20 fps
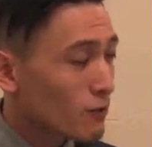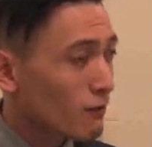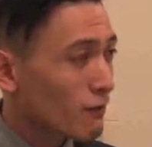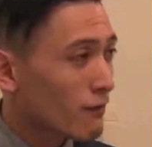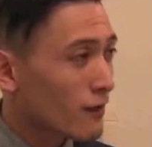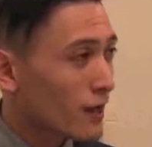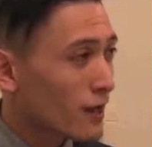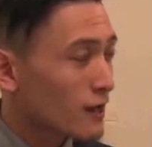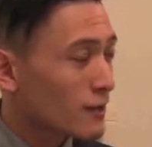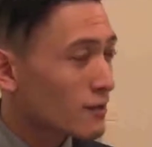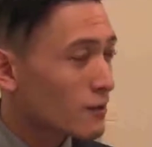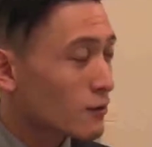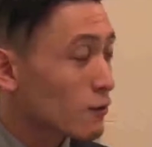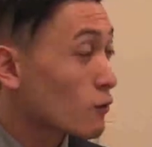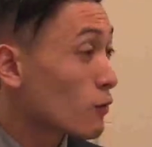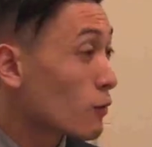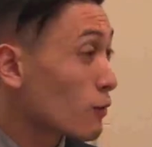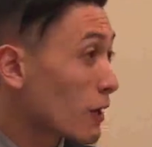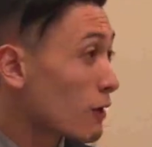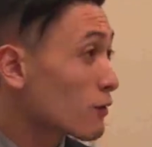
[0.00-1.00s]
provide,
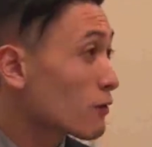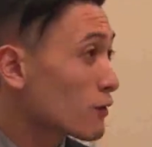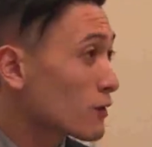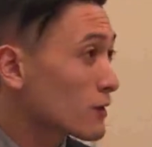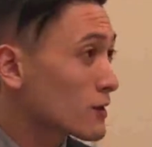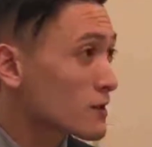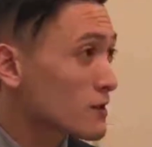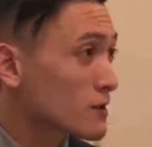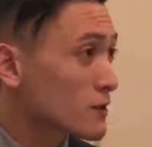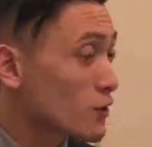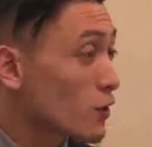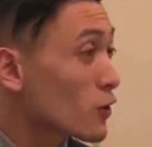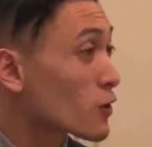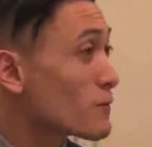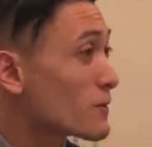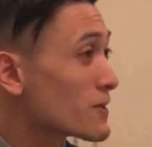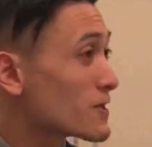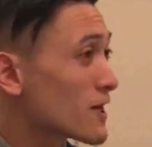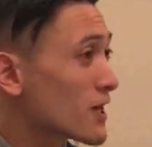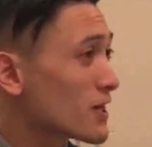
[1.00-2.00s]
my role is
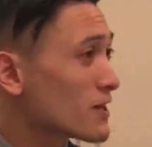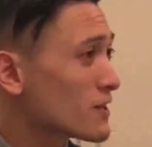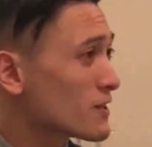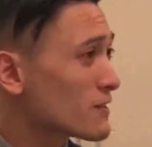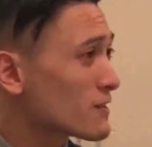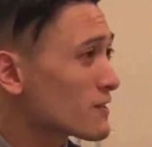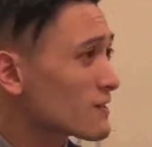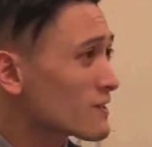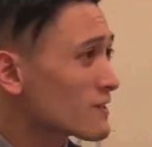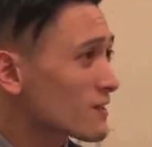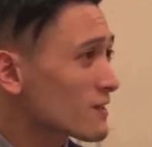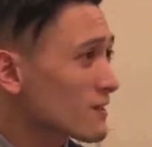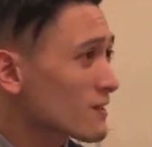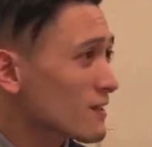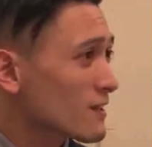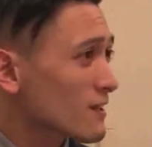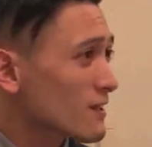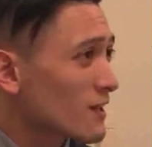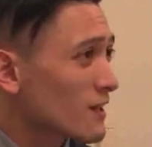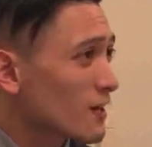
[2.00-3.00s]
documentations,
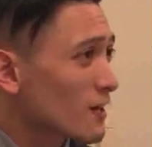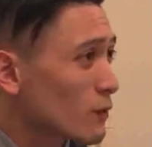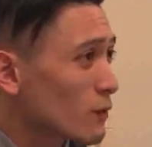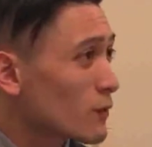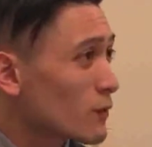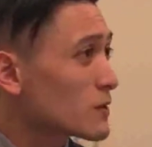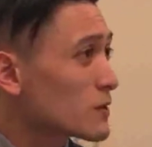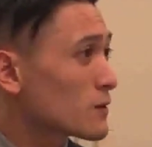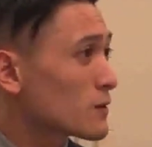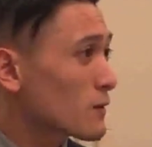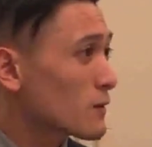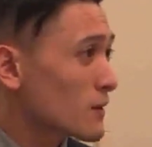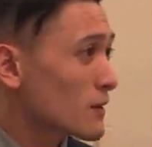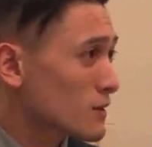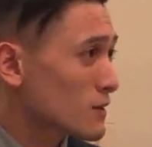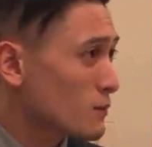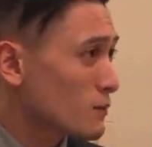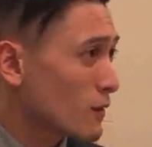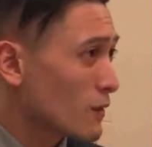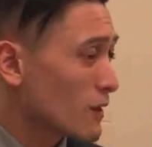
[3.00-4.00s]
and what we do
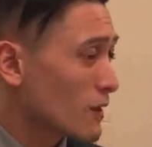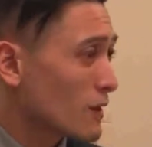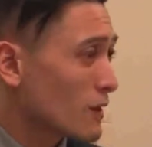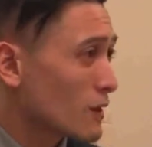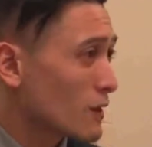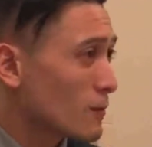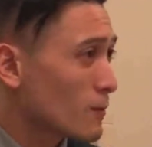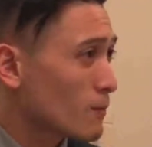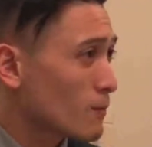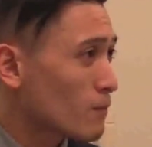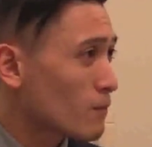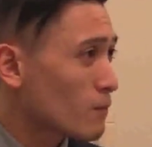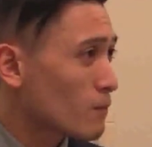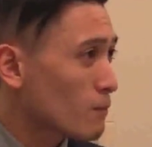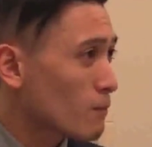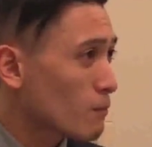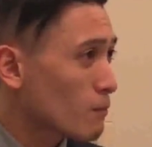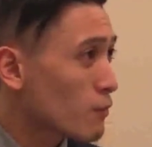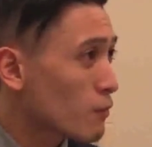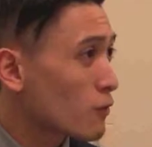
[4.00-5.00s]
is we
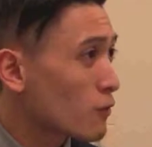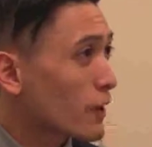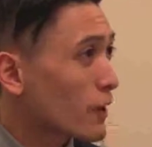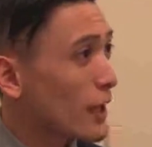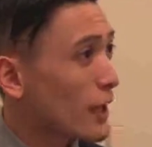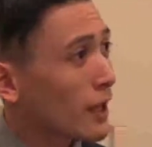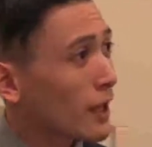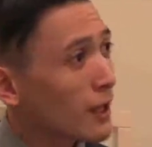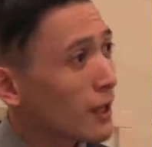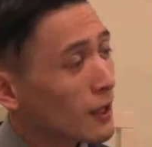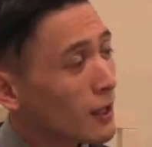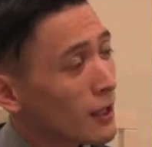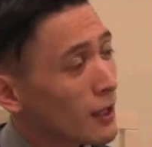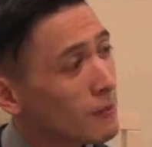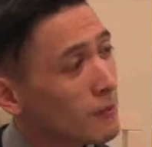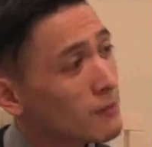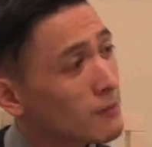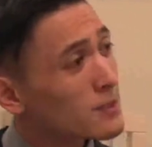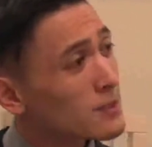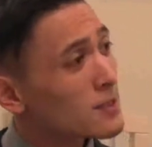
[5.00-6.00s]
put
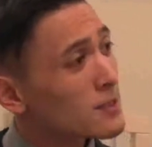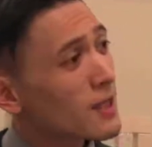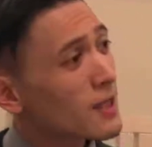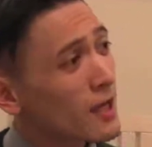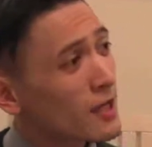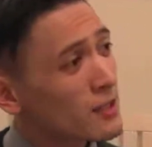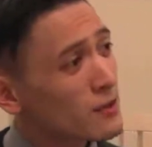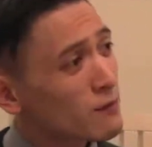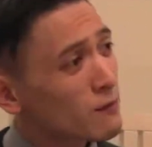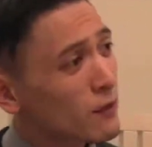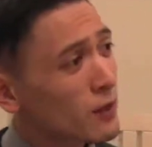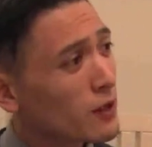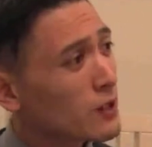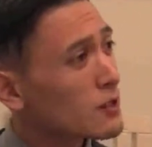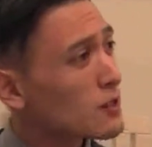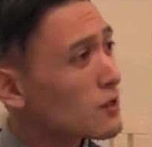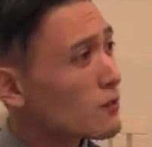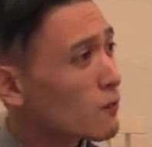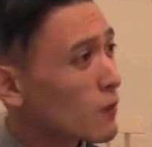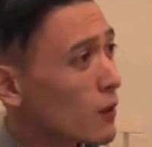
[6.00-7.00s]
a business case for
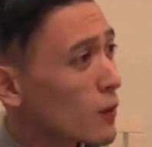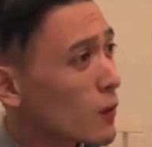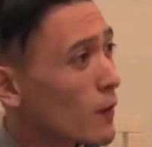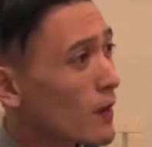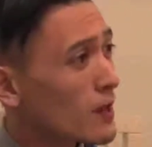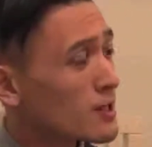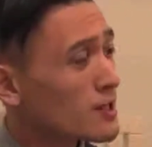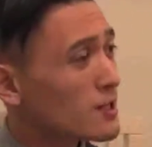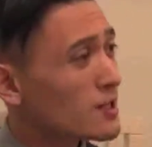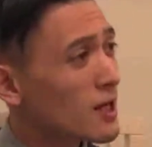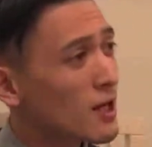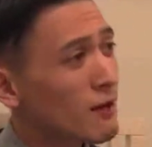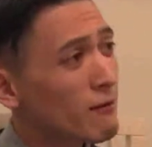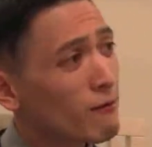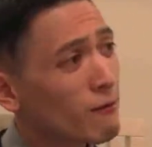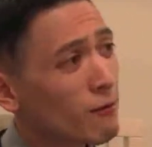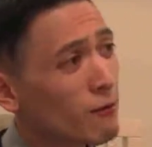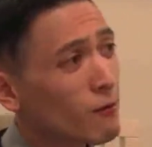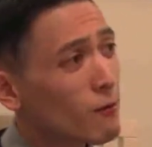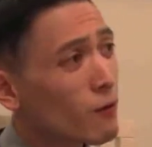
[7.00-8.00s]
any request
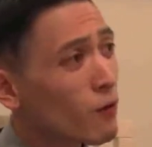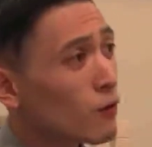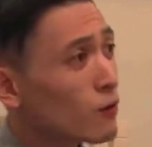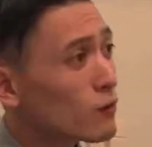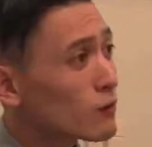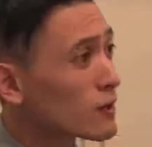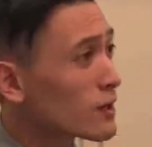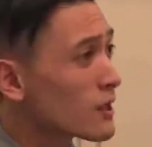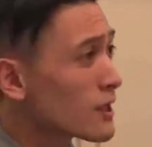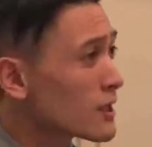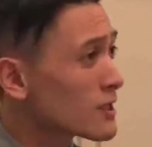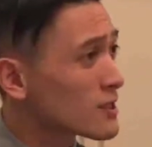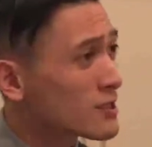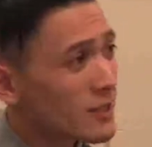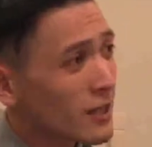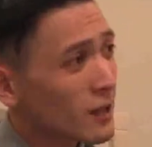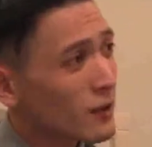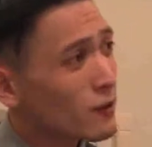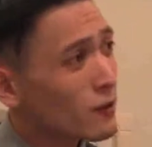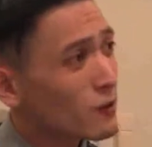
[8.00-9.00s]
type from all
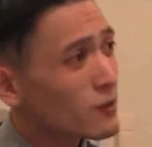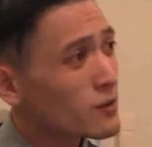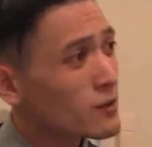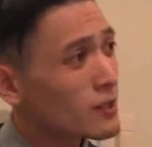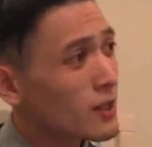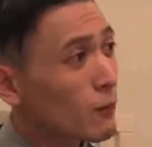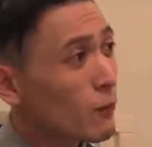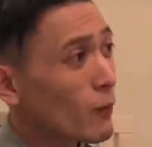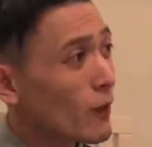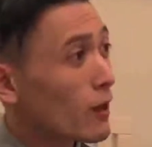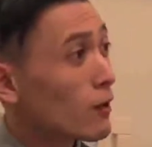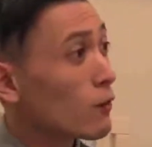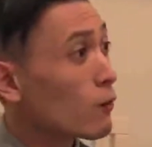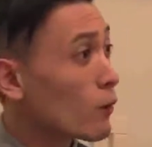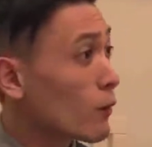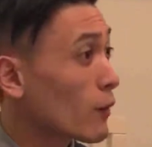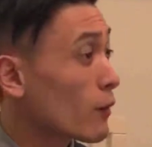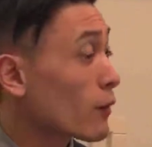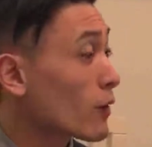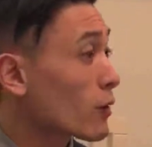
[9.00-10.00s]
stakeholders, and
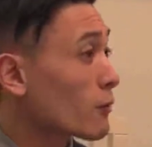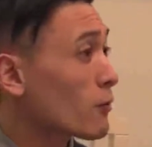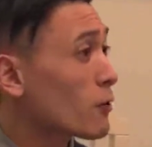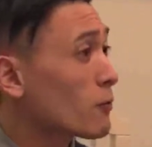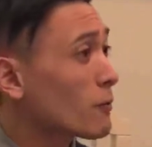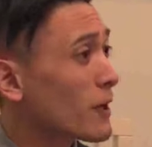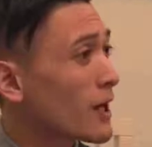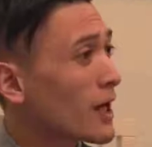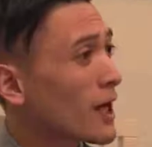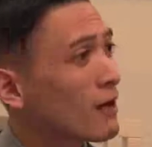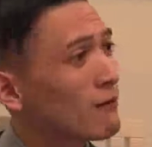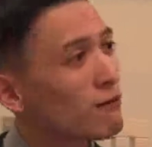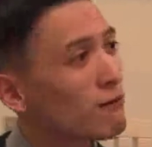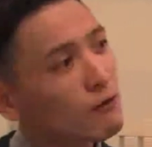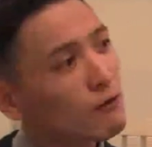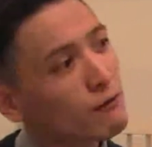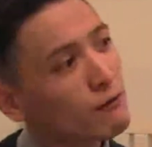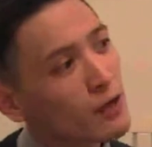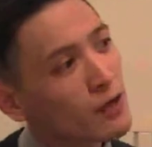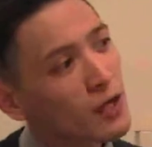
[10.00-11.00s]
we work on behalf
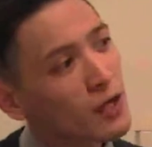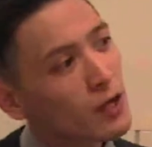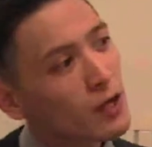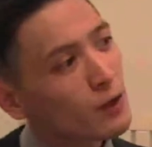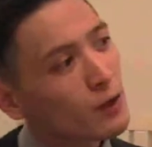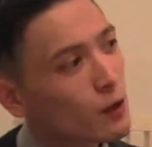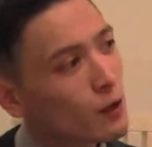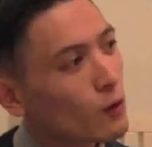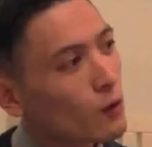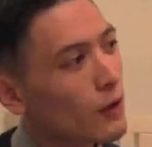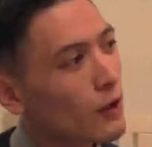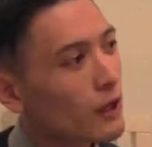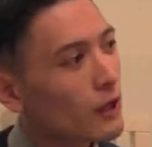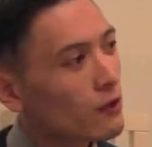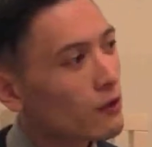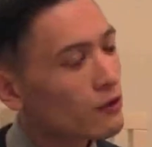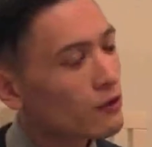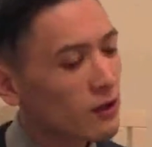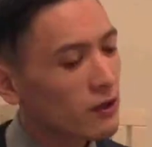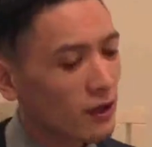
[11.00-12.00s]
of the local
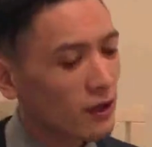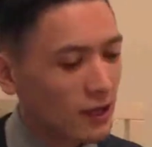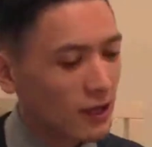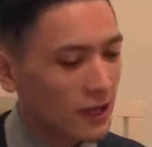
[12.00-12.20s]
health,